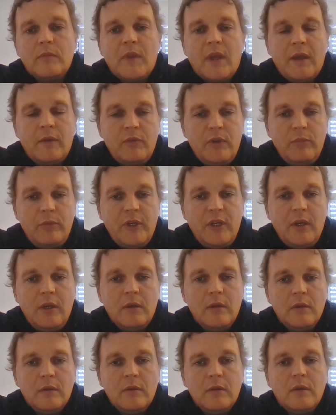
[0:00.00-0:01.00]
every
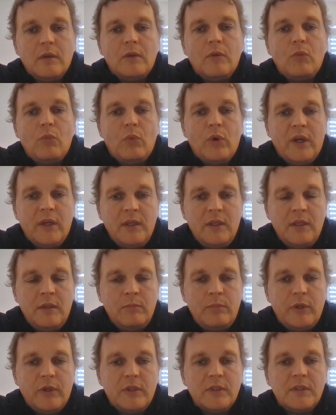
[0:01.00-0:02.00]
week, one
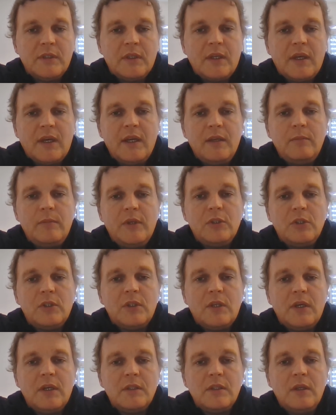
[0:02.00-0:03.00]
in person at
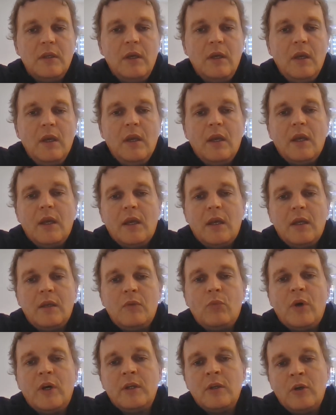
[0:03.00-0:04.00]
Eidenbachstraße
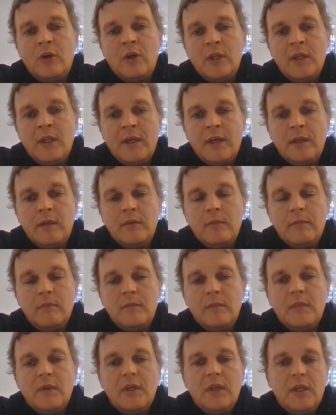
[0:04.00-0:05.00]
and one online
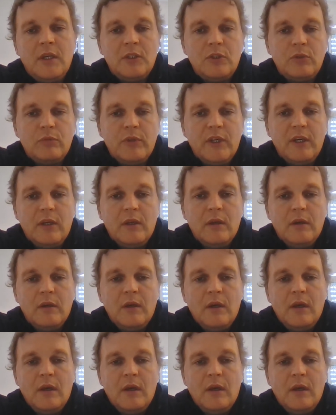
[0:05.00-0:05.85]
each week?